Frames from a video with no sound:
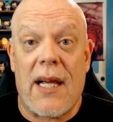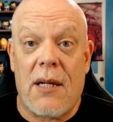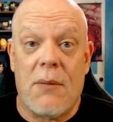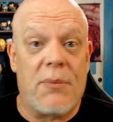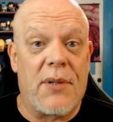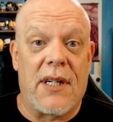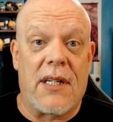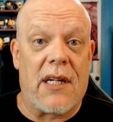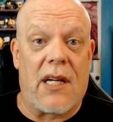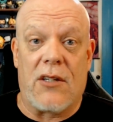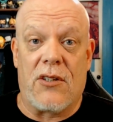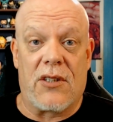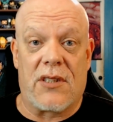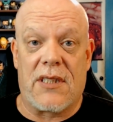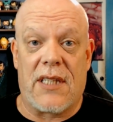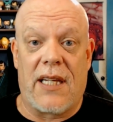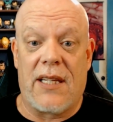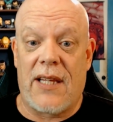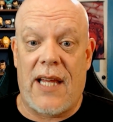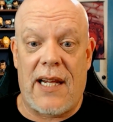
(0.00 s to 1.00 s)
I completely
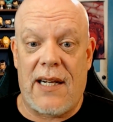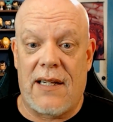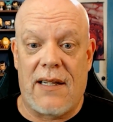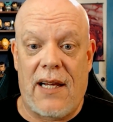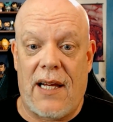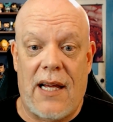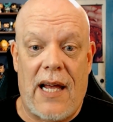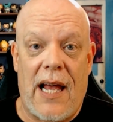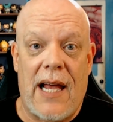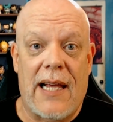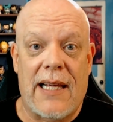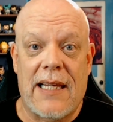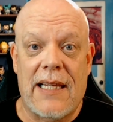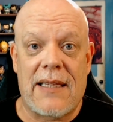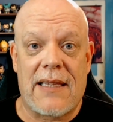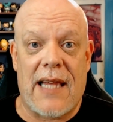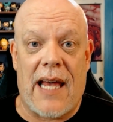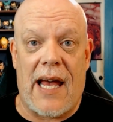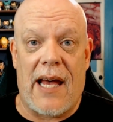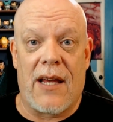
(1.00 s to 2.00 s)
understand that. I
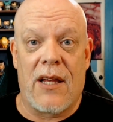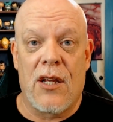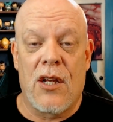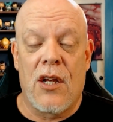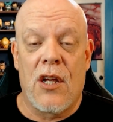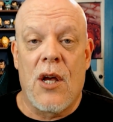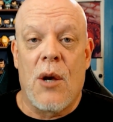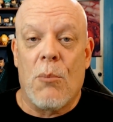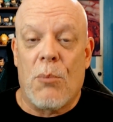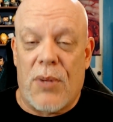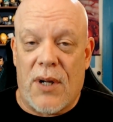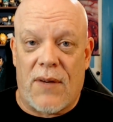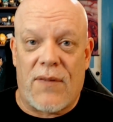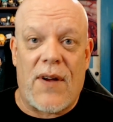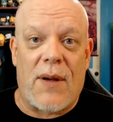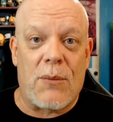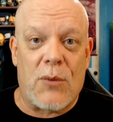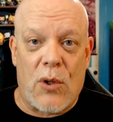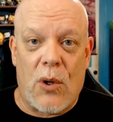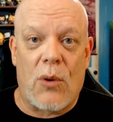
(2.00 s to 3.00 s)
get that. But if
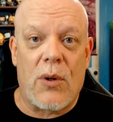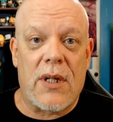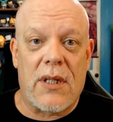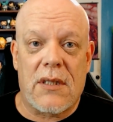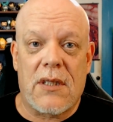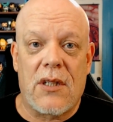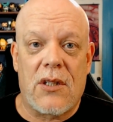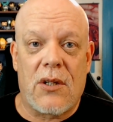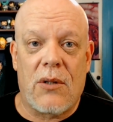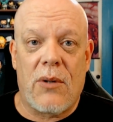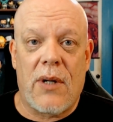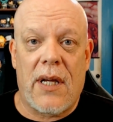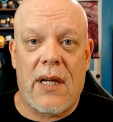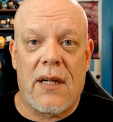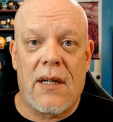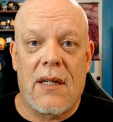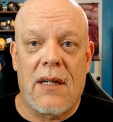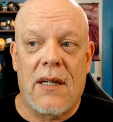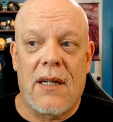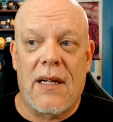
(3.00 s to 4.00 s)
I'm going to do
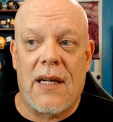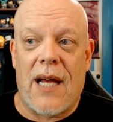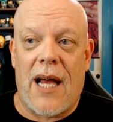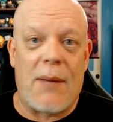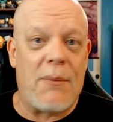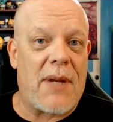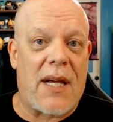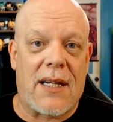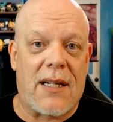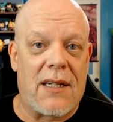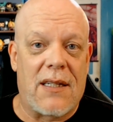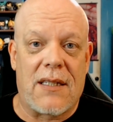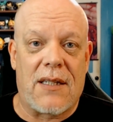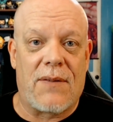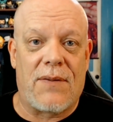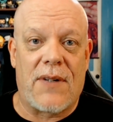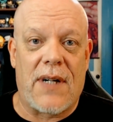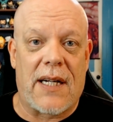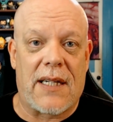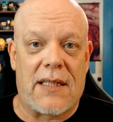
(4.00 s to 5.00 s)
it, I'm not going to
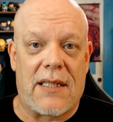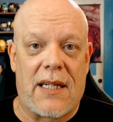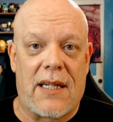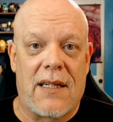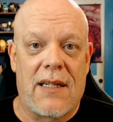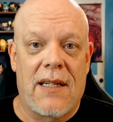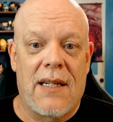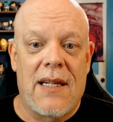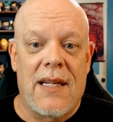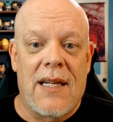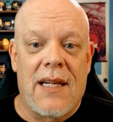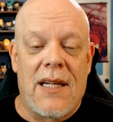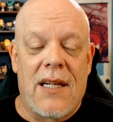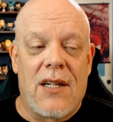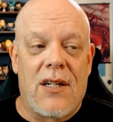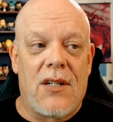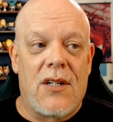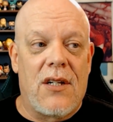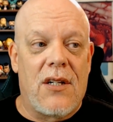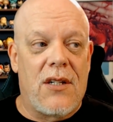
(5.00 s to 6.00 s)
deflect it.
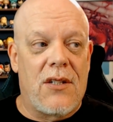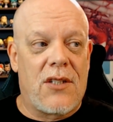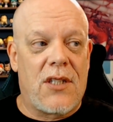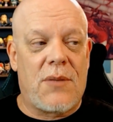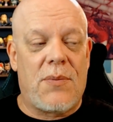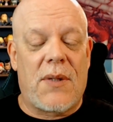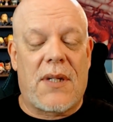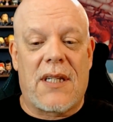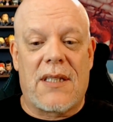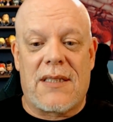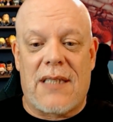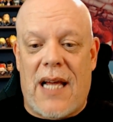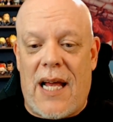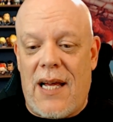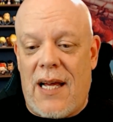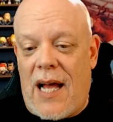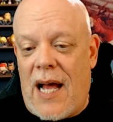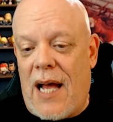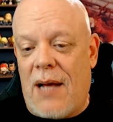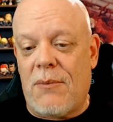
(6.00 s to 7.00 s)
Just because
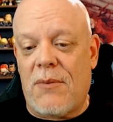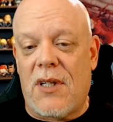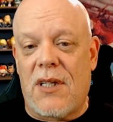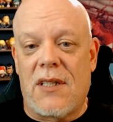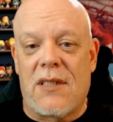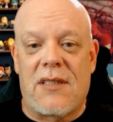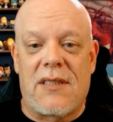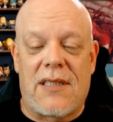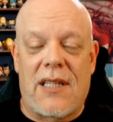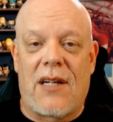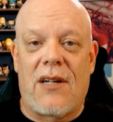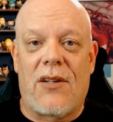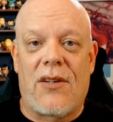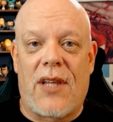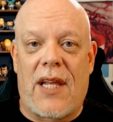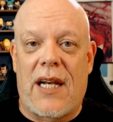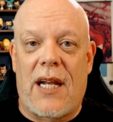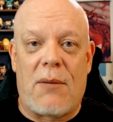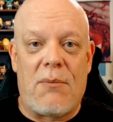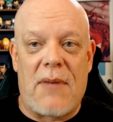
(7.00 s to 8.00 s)
I'm going to sell
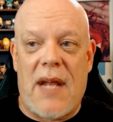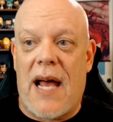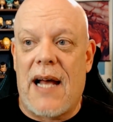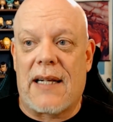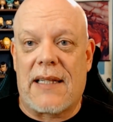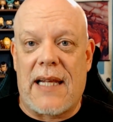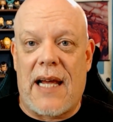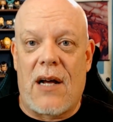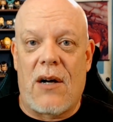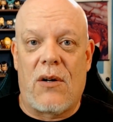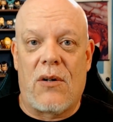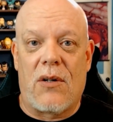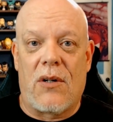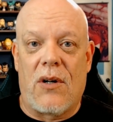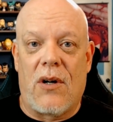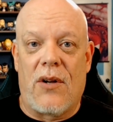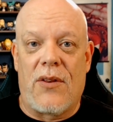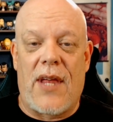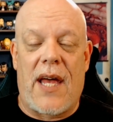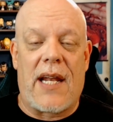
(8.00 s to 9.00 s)
that I'm knocked out
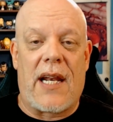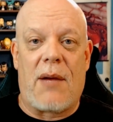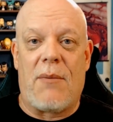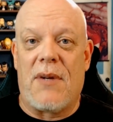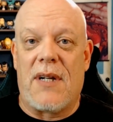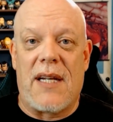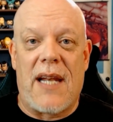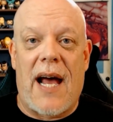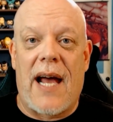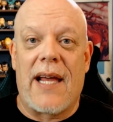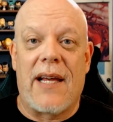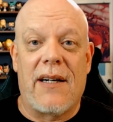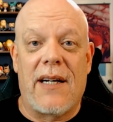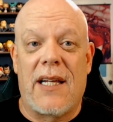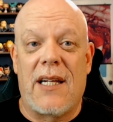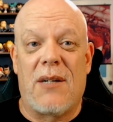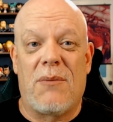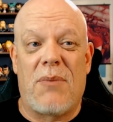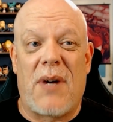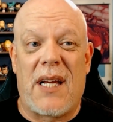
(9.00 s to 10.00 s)
or that I'm
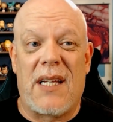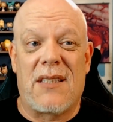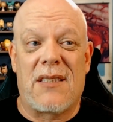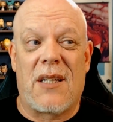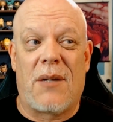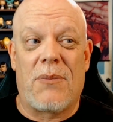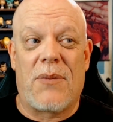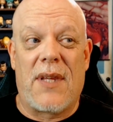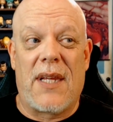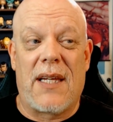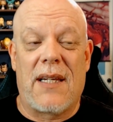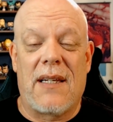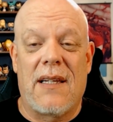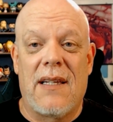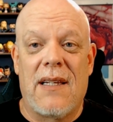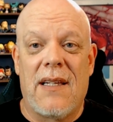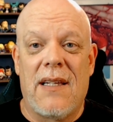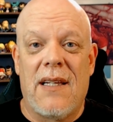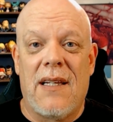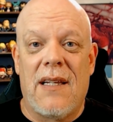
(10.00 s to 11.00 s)
annihilated by something,
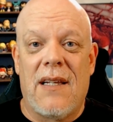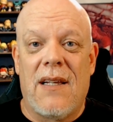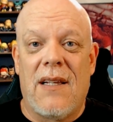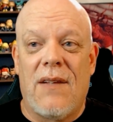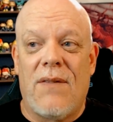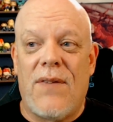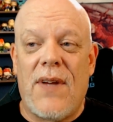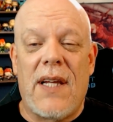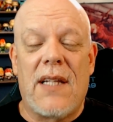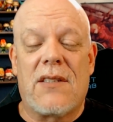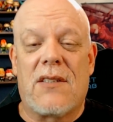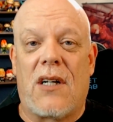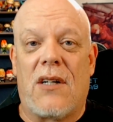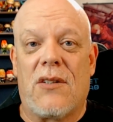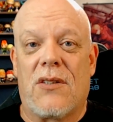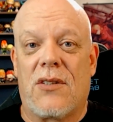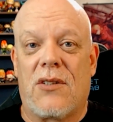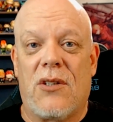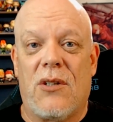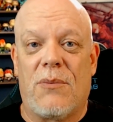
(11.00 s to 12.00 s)
fans
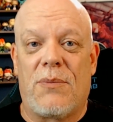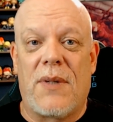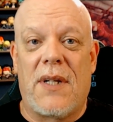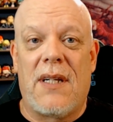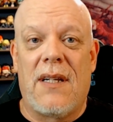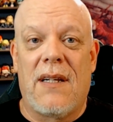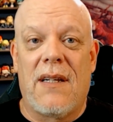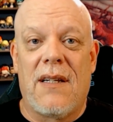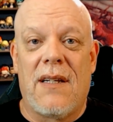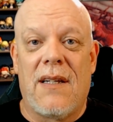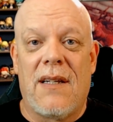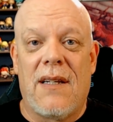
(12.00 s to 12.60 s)
aren't stupid.